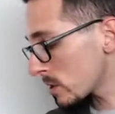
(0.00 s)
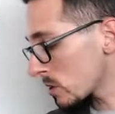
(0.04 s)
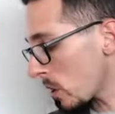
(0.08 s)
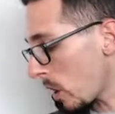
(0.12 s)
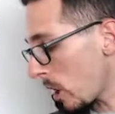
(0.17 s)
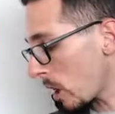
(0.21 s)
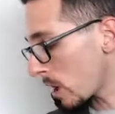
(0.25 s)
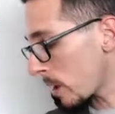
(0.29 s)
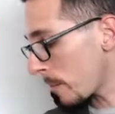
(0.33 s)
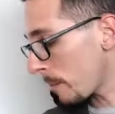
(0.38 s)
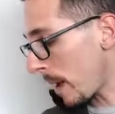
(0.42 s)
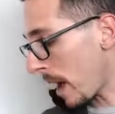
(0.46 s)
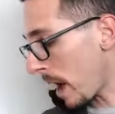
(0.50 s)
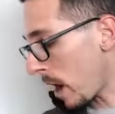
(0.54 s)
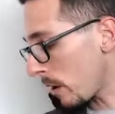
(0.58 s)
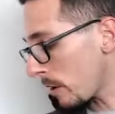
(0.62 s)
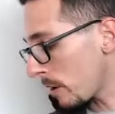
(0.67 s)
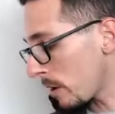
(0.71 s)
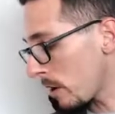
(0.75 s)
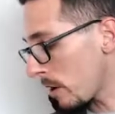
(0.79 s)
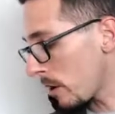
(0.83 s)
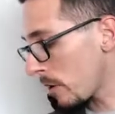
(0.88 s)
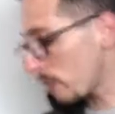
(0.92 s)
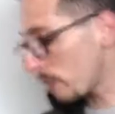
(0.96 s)
to talk about
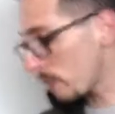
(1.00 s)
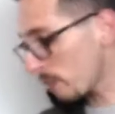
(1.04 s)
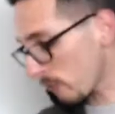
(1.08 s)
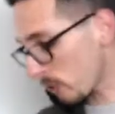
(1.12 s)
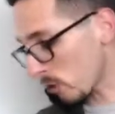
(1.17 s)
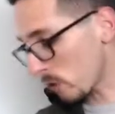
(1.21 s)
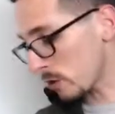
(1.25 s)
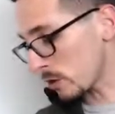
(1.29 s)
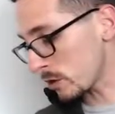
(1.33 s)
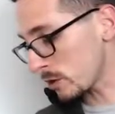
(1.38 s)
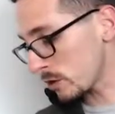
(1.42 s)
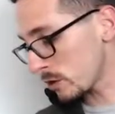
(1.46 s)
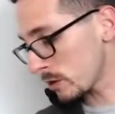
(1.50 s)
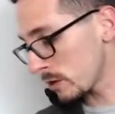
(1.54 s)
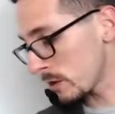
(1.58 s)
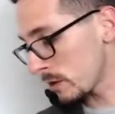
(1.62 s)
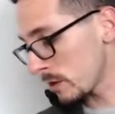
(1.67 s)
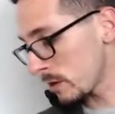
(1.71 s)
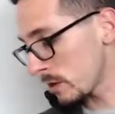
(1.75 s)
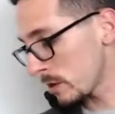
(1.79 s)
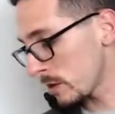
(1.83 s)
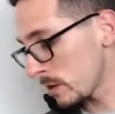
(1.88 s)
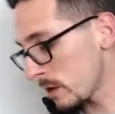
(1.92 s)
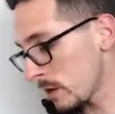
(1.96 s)
first
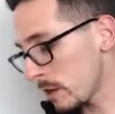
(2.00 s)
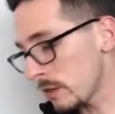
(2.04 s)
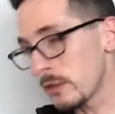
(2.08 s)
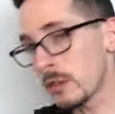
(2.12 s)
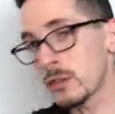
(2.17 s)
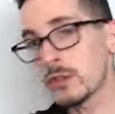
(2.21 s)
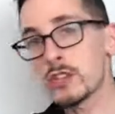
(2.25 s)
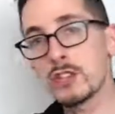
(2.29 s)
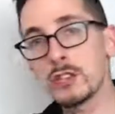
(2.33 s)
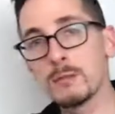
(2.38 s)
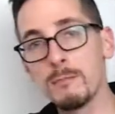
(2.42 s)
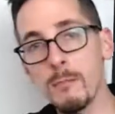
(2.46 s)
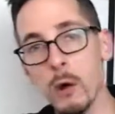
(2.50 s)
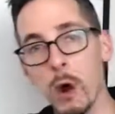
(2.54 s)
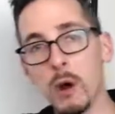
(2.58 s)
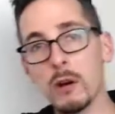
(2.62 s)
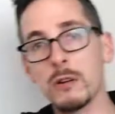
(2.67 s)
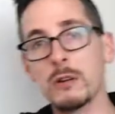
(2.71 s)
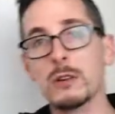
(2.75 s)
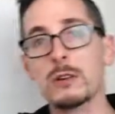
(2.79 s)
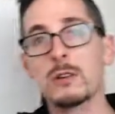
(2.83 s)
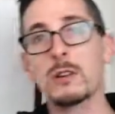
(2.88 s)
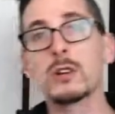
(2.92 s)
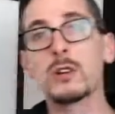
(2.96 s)
the
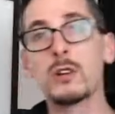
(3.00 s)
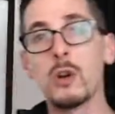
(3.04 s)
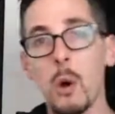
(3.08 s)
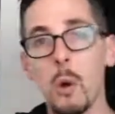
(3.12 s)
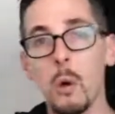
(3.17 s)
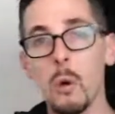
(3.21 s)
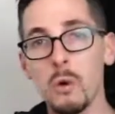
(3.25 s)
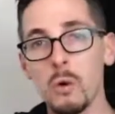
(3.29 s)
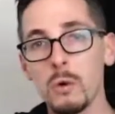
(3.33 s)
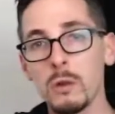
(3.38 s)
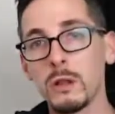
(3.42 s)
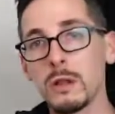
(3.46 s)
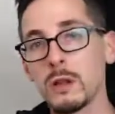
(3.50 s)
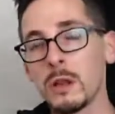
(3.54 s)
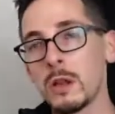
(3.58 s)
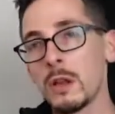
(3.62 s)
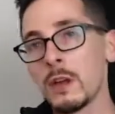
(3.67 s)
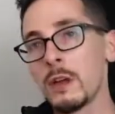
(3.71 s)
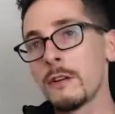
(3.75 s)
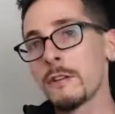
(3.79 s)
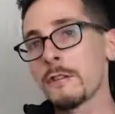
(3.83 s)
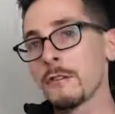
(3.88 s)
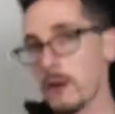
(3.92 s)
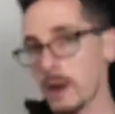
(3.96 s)
SMART-ER goal
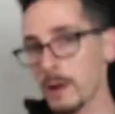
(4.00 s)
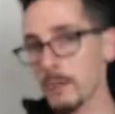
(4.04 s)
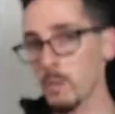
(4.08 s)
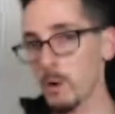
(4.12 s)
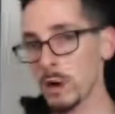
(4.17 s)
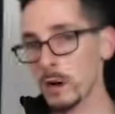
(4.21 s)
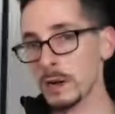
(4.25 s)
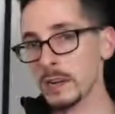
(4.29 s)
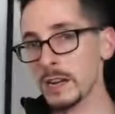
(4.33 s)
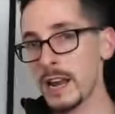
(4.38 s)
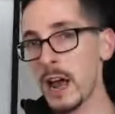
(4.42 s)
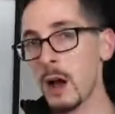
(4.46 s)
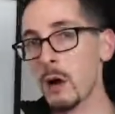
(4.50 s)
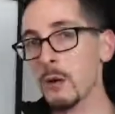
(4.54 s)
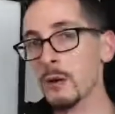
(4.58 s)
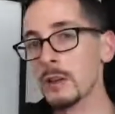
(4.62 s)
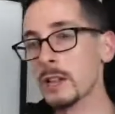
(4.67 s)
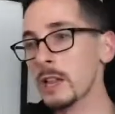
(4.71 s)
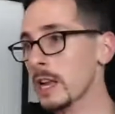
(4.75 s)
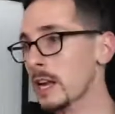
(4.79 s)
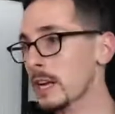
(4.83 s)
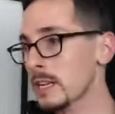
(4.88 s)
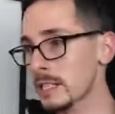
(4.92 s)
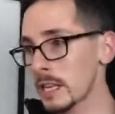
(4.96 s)
framework. Now,
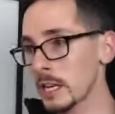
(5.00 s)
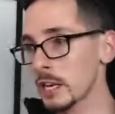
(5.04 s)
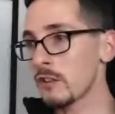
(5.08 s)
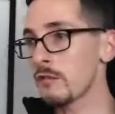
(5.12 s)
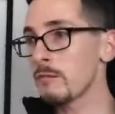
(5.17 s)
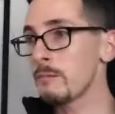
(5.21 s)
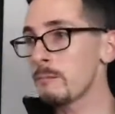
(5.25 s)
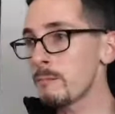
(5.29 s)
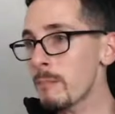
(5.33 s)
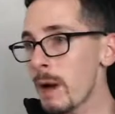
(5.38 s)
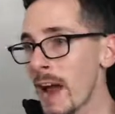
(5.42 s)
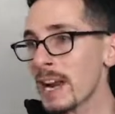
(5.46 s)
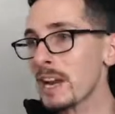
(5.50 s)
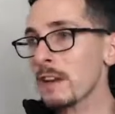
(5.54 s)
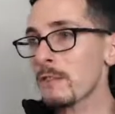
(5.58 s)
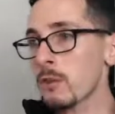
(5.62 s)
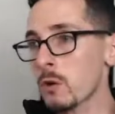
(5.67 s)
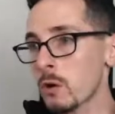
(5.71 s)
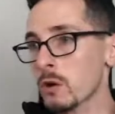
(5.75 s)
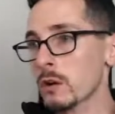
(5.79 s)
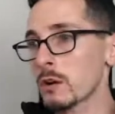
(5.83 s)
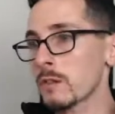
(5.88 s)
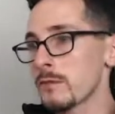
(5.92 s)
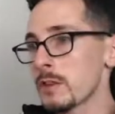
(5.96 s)
like I said, you might have
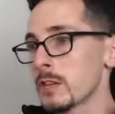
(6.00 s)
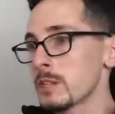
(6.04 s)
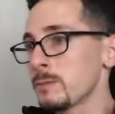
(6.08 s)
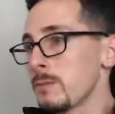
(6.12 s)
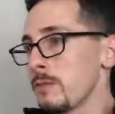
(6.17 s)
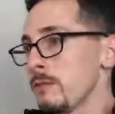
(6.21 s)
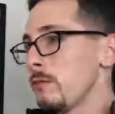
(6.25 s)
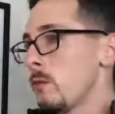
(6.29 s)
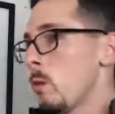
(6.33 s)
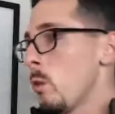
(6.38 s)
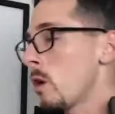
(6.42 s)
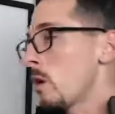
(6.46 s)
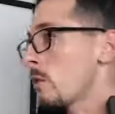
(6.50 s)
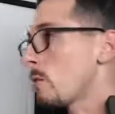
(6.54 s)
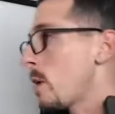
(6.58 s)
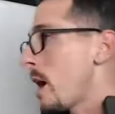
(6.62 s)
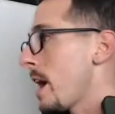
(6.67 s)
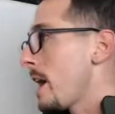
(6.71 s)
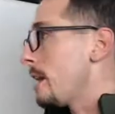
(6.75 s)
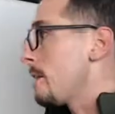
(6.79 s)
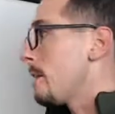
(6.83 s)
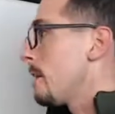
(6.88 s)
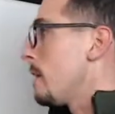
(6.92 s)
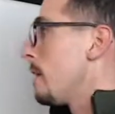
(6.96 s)
heard of this before,
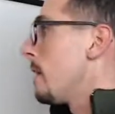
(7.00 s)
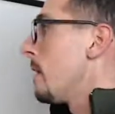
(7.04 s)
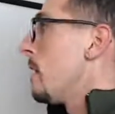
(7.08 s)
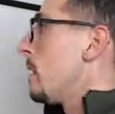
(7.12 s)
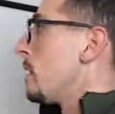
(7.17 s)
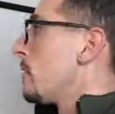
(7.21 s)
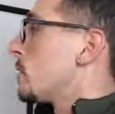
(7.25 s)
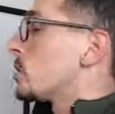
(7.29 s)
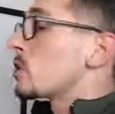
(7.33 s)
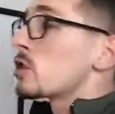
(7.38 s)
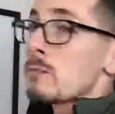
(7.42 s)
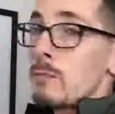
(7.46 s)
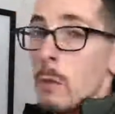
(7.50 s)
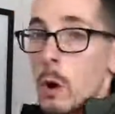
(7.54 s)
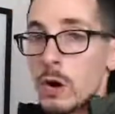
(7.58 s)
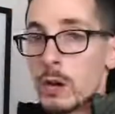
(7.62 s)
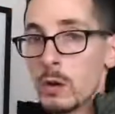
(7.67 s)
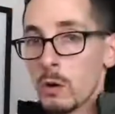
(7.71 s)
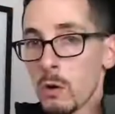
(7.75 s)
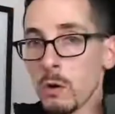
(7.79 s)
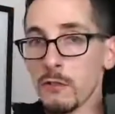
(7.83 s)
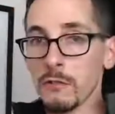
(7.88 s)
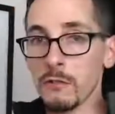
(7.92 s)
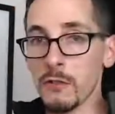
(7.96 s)
right? The SMART
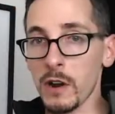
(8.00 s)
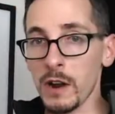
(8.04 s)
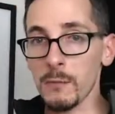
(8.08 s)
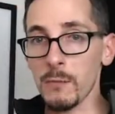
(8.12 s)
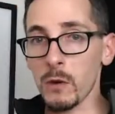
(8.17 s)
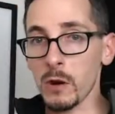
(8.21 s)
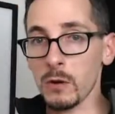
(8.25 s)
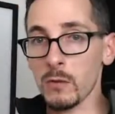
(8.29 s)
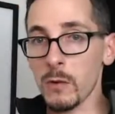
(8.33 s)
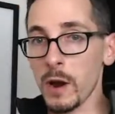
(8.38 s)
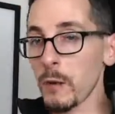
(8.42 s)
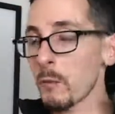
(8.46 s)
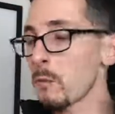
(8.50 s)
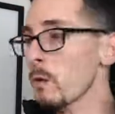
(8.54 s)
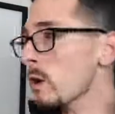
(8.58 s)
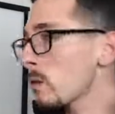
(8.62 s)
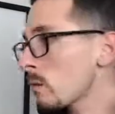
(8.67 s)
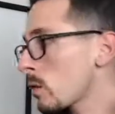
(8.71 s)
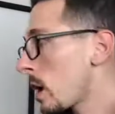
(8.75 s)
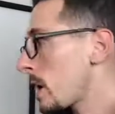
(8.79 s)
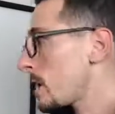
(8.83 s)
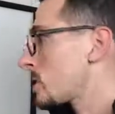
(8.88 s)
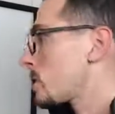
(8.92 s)
goal framework, right? We'll kind of